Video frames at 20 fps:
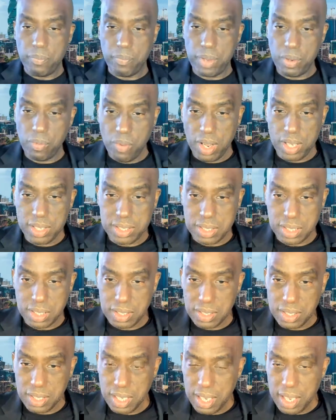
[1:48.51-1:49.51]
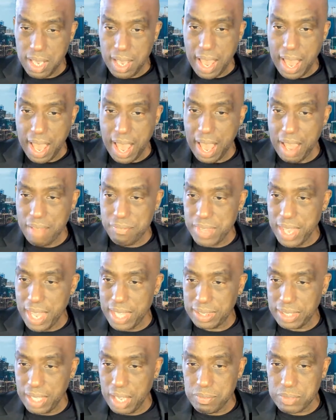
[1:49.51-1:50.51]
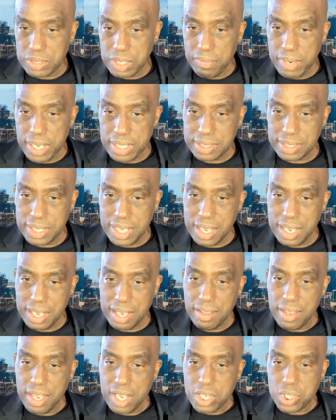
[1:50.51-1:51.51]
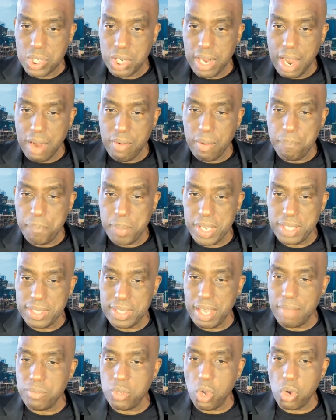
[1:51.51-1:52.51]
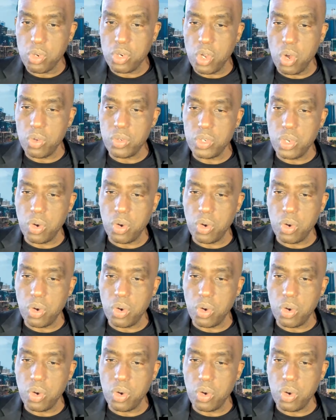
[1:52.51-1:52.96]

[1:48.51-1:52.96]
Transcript: We want to have that thumbs up. Let's see. Should I repeat them? No.